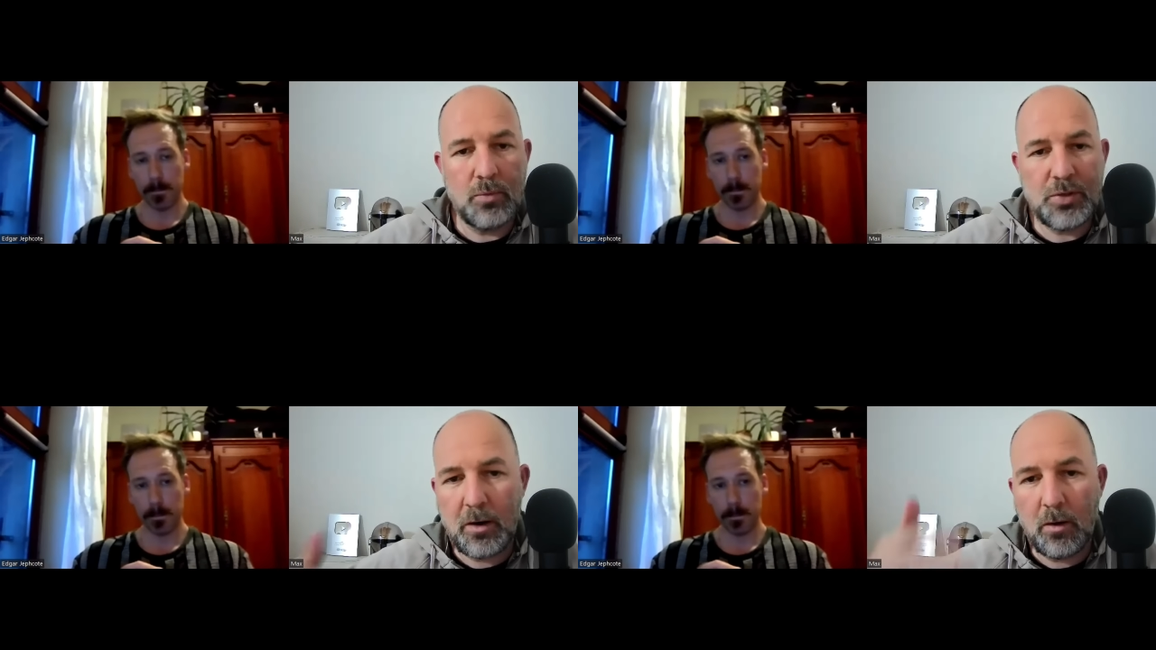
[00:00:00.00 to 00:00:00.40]

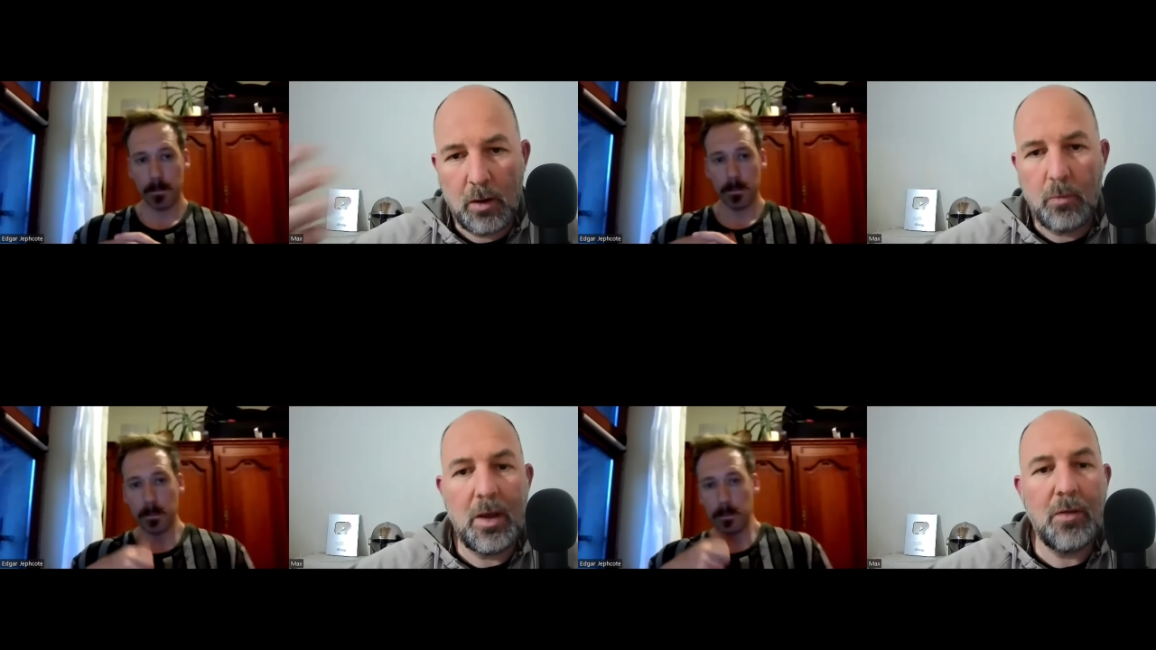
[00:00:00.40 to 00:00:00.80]

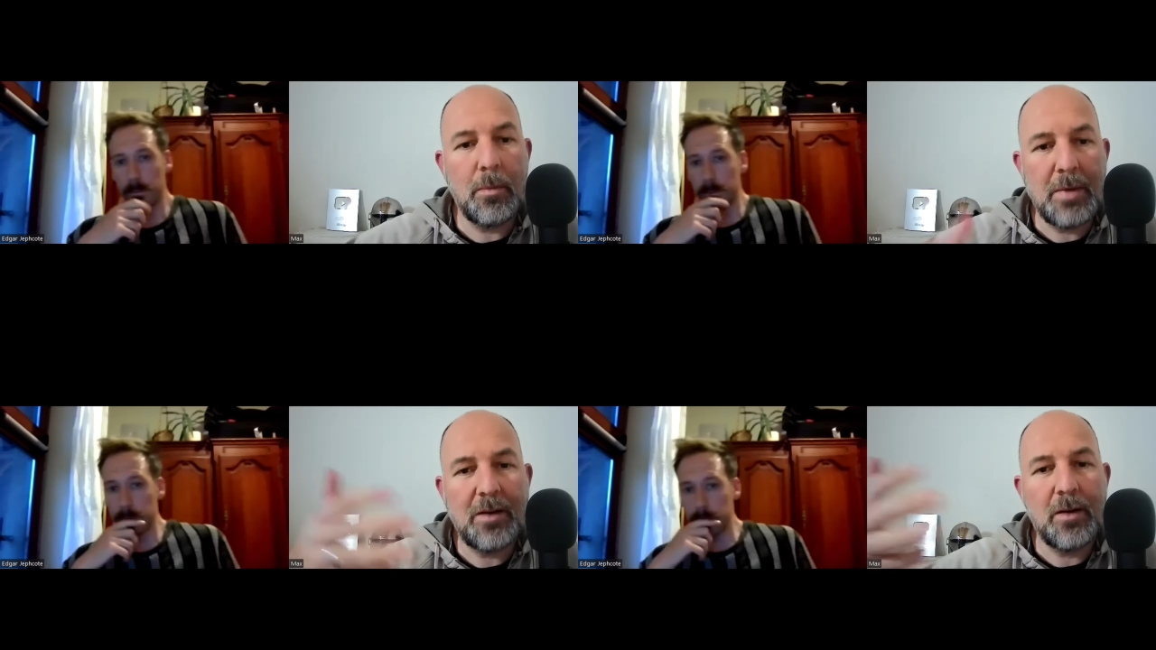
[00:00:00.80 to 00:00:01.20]
Speaker 1: generally
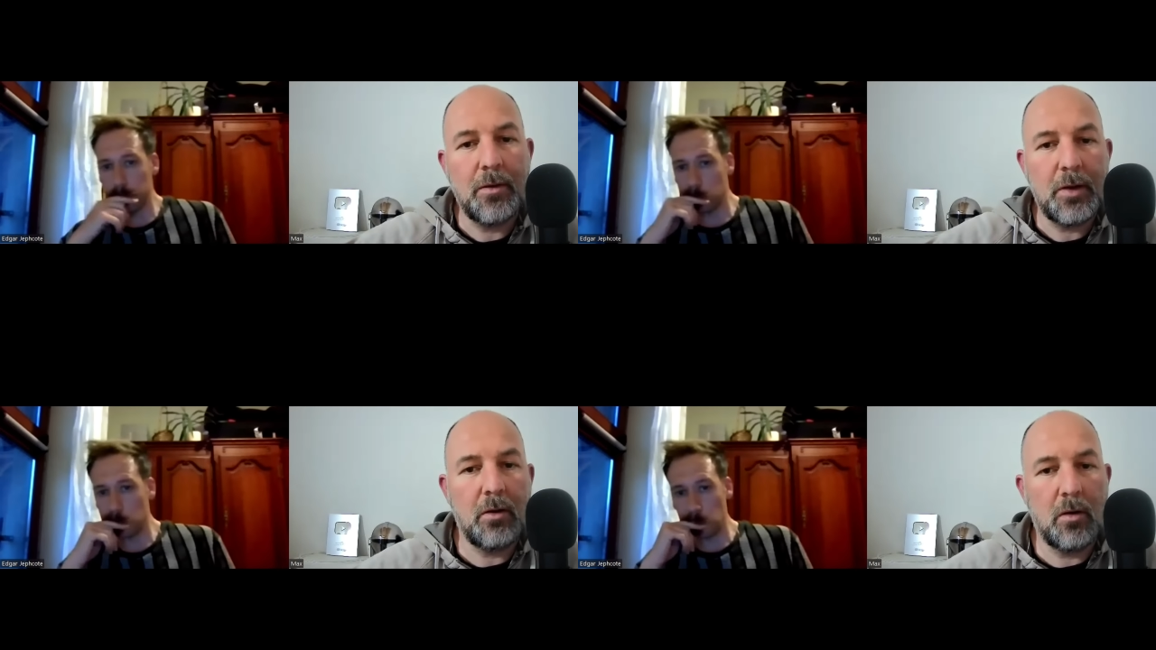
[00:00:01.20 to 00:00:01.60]
in the
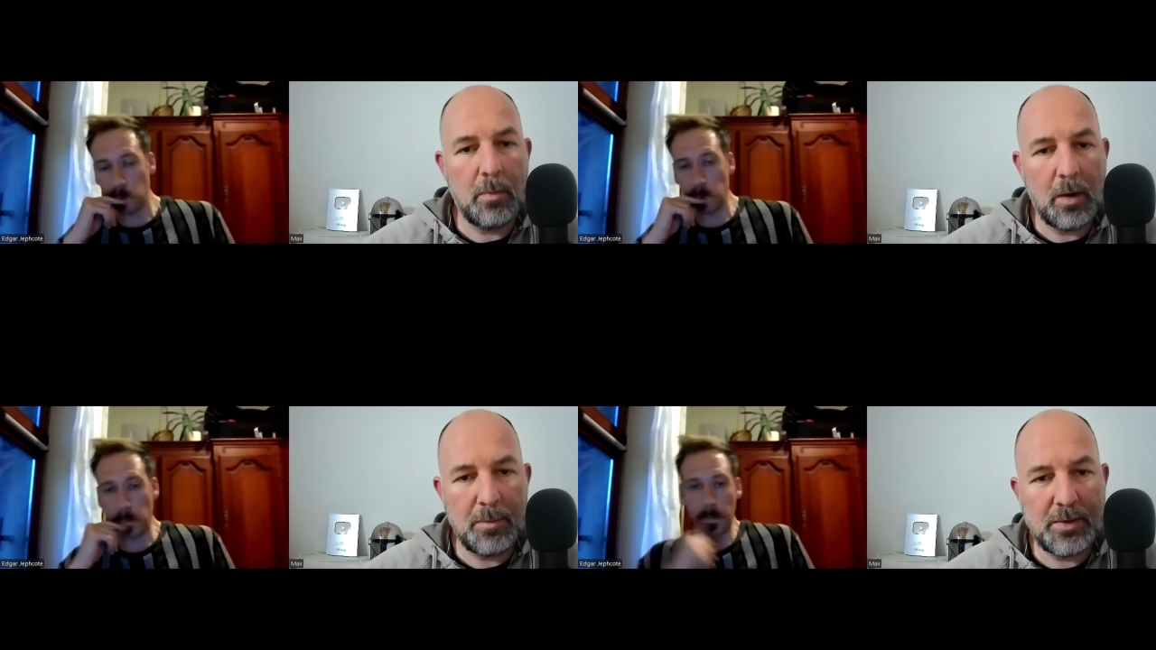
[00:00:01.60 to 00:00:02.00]
media, they talk
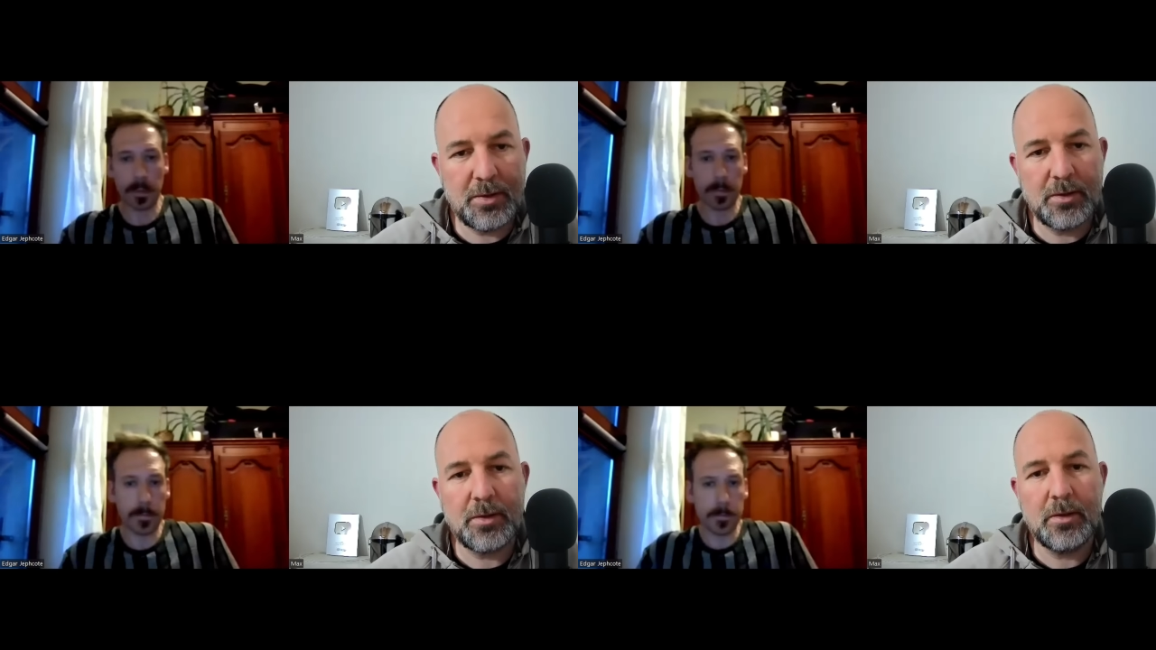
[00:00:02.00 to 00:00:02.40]
about
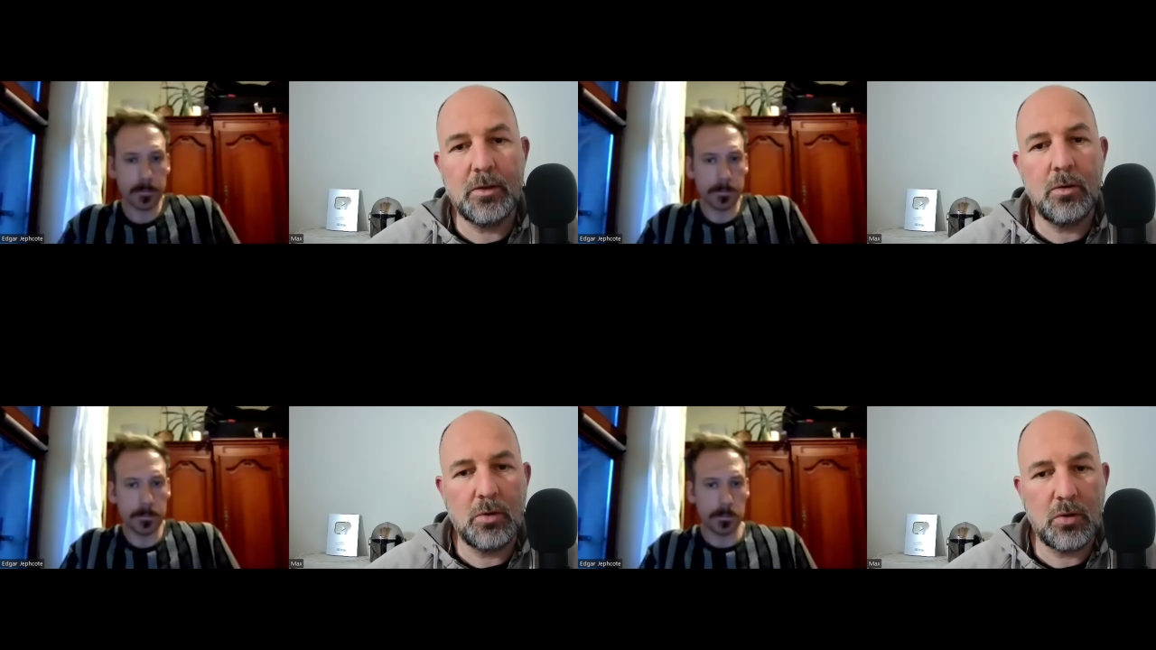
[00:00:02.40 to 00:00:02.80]

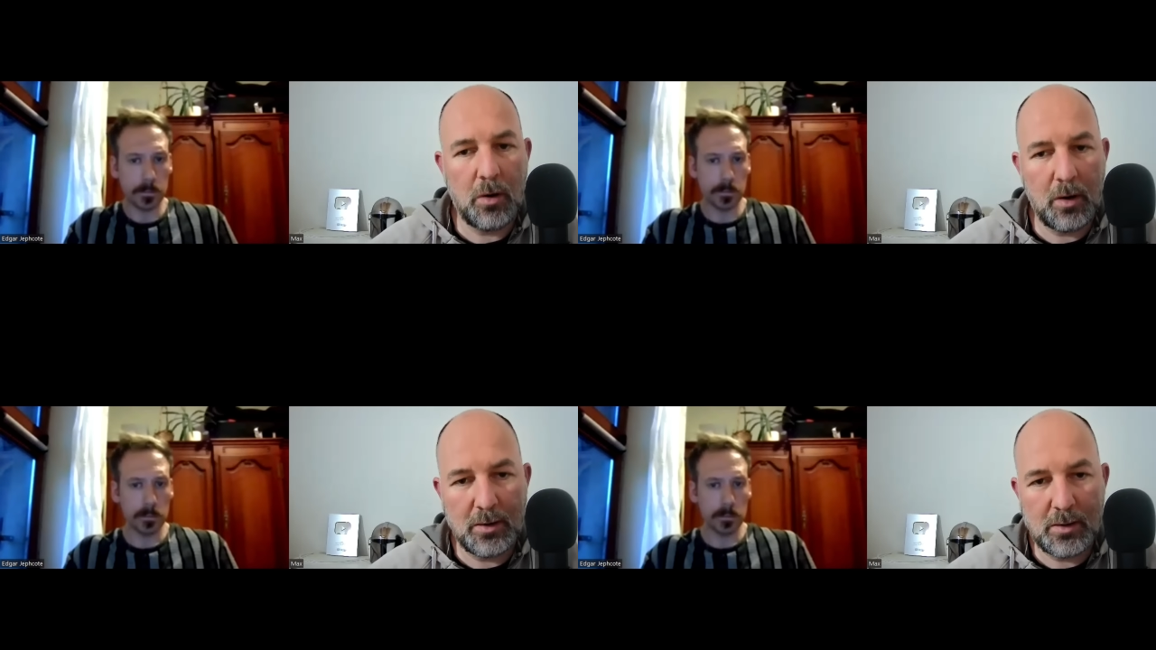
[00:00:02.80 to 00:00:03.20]
businesses who are
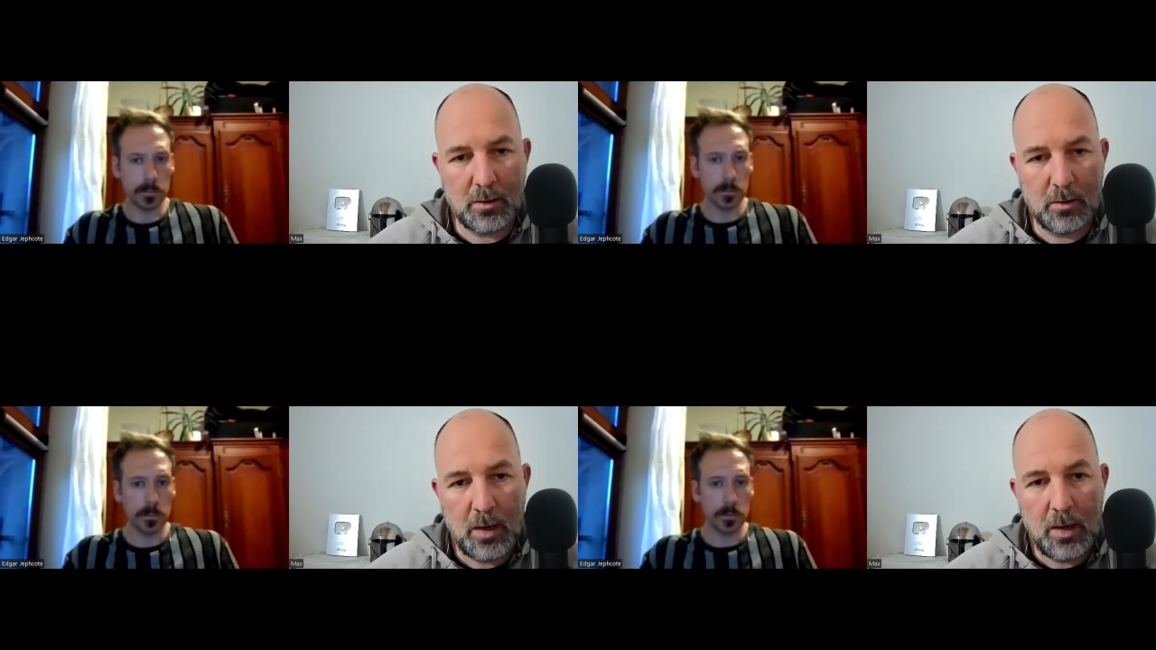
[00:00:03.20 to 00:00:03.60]
struggling
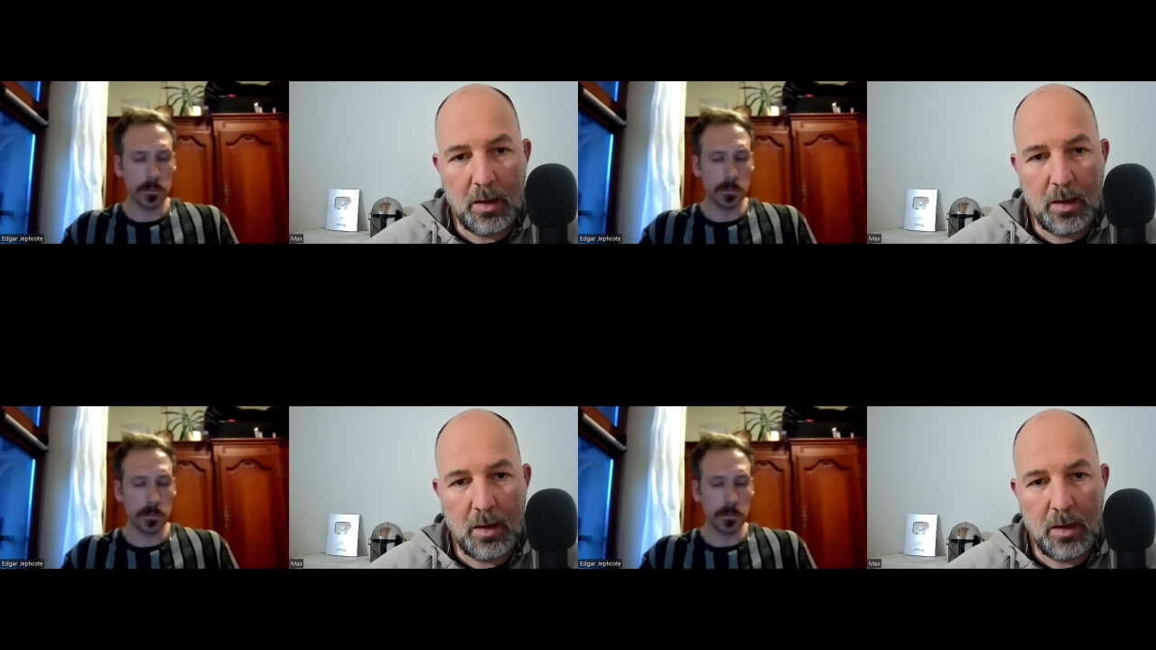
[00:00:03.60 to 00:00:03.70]
to